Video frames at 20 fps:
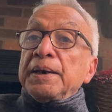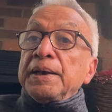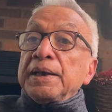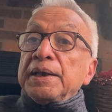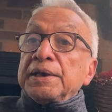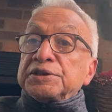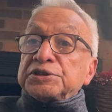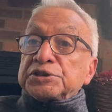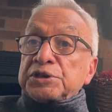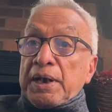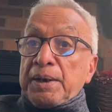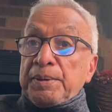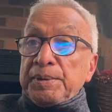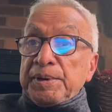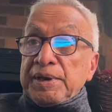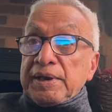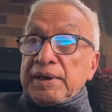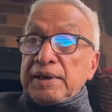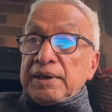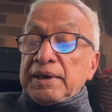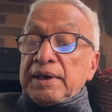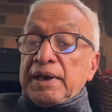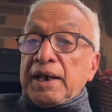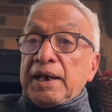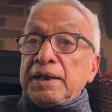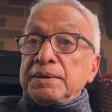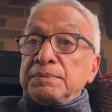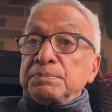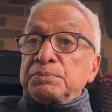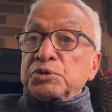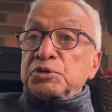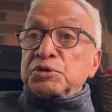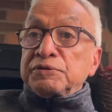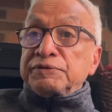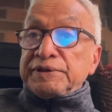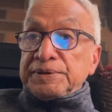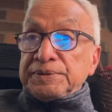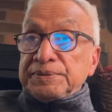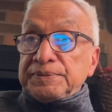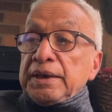examined and
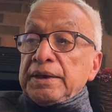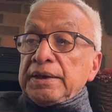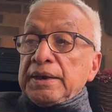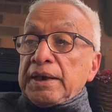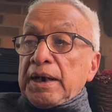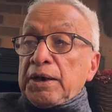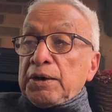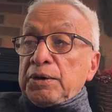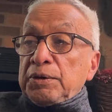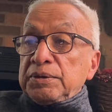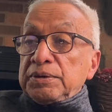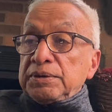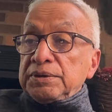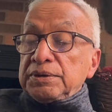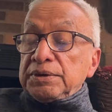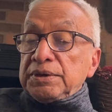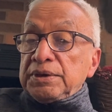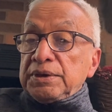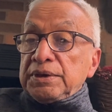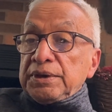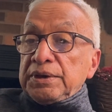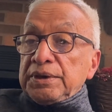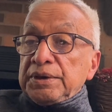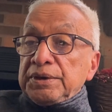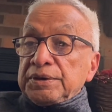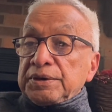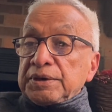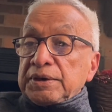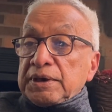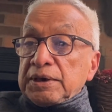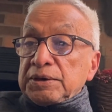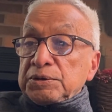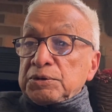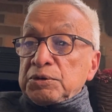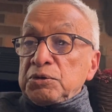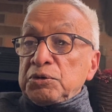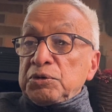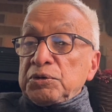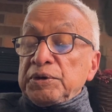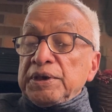proven. Now, to
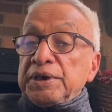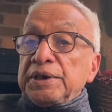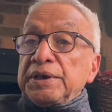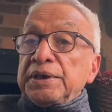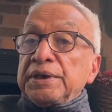conclude,